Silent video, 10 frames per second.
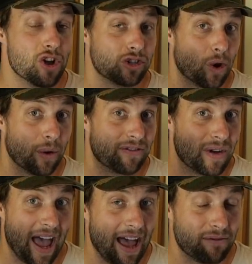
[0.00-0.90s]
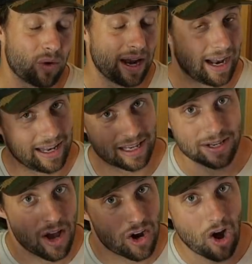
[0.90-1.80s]
So if you have great
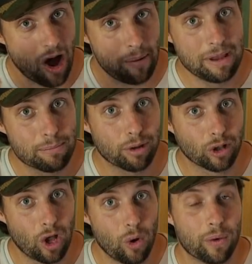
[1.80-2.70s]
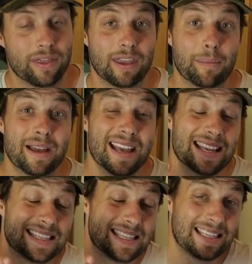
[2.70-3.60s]
ideas, comment below with them.
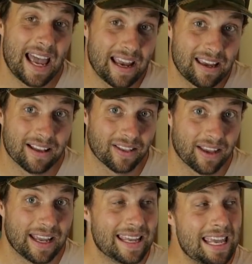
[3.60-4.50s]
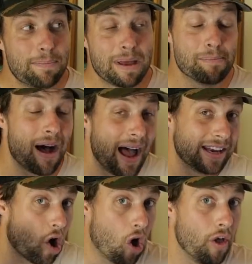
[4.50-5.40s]
Secondly, keep in
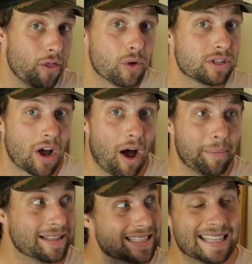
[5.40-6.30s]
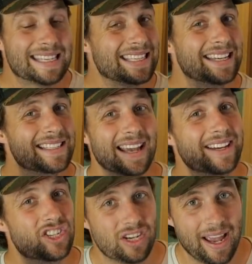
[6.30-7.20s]
mind on those comments, this is a
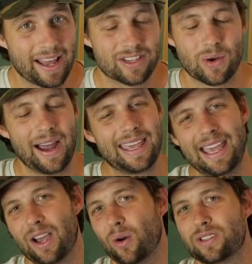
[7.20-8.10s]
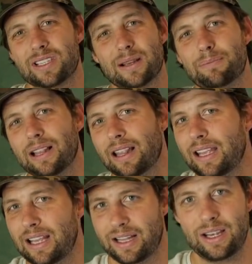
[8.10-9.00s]
shed, so I can't go just
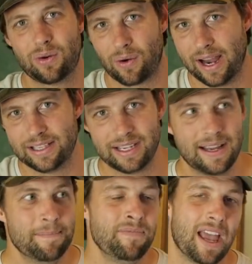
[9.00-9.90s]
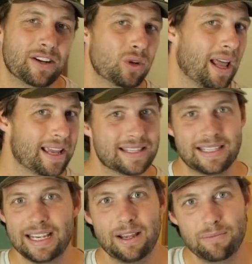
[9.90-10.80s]
completely crazy and do like a
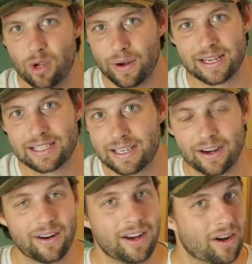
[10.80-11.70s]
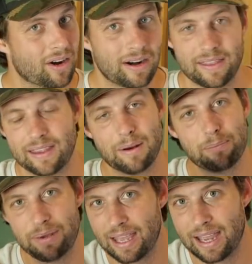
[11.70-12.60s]
CMU exterior and then a
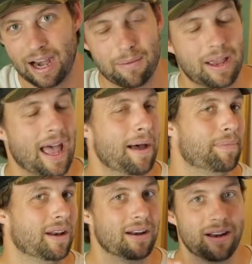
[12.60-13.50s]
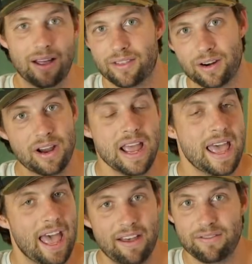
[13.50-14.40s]
big air gap and another
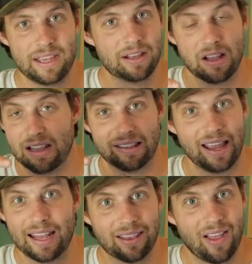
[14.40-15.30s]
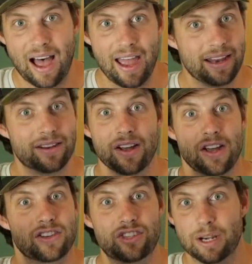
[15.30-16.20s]
heavy lead-lined
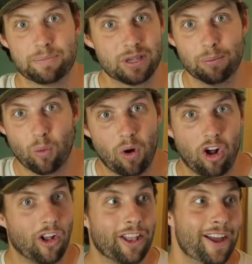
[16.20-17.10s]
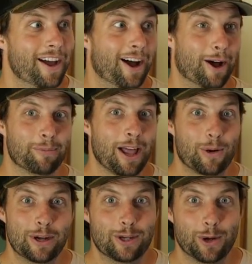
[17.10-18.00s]
gypsum wall
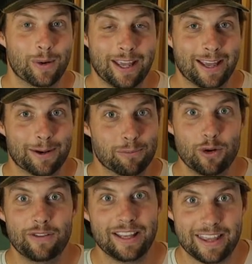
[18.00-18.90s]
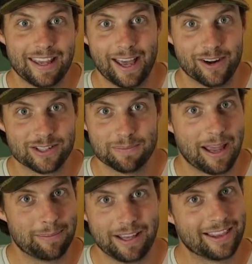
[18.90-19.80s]
like we do in movie theaters
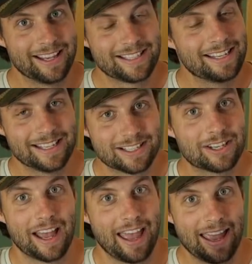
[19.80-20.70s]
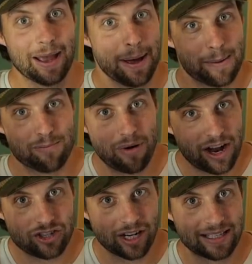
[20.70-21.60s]
maybe. This is a
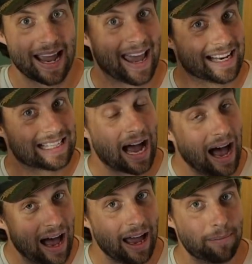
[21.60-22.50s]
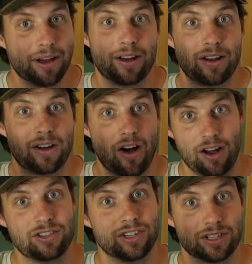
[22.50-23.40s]
budget and time
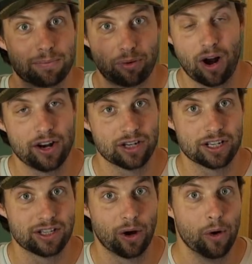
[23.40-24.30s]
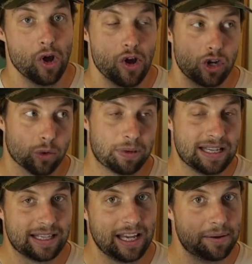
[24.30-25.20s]
conscious project. So you'll be
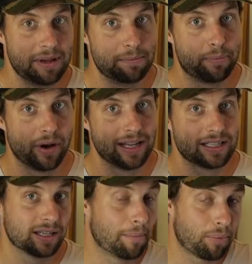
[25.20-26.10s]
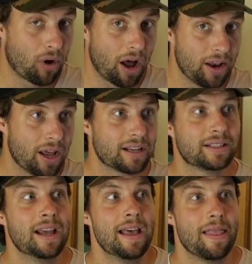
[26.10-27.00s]
seeing me put in some
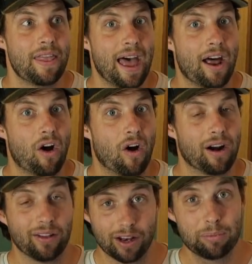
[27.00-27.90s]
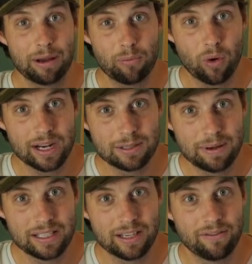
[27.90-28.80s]
products that are a little bit more
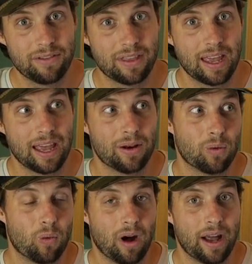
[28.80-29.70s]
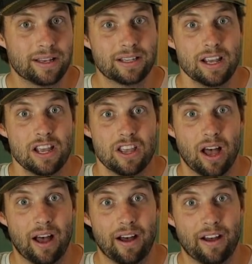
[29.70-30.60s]
expensive than what
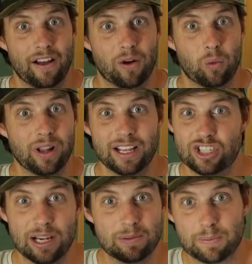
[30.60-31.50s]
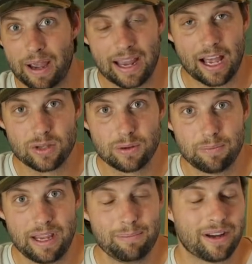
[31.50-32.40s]
a really cheap spec house would
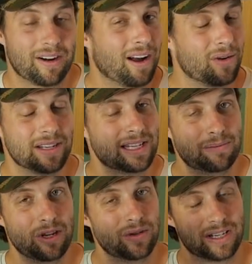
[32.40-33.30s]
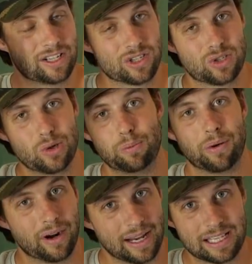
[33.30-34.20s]
be, but you're not going to see me using just
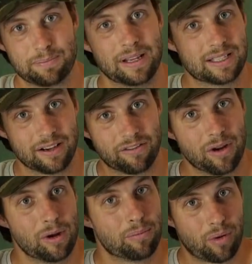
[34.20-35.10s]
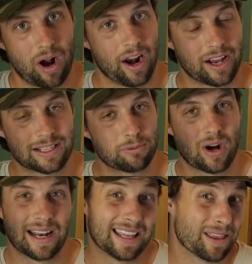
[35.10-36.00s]
super expensive products. I'm
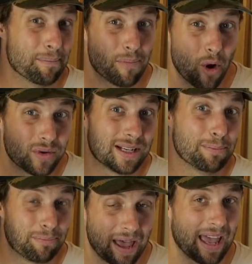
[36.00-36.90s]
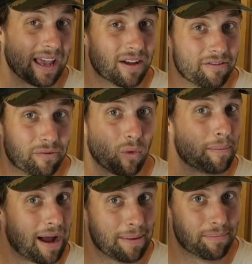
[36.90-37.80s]
trying to get the most bang for
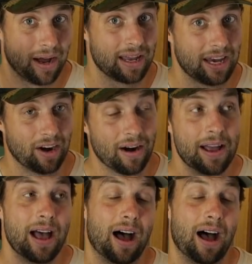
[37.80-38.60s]
my buck here.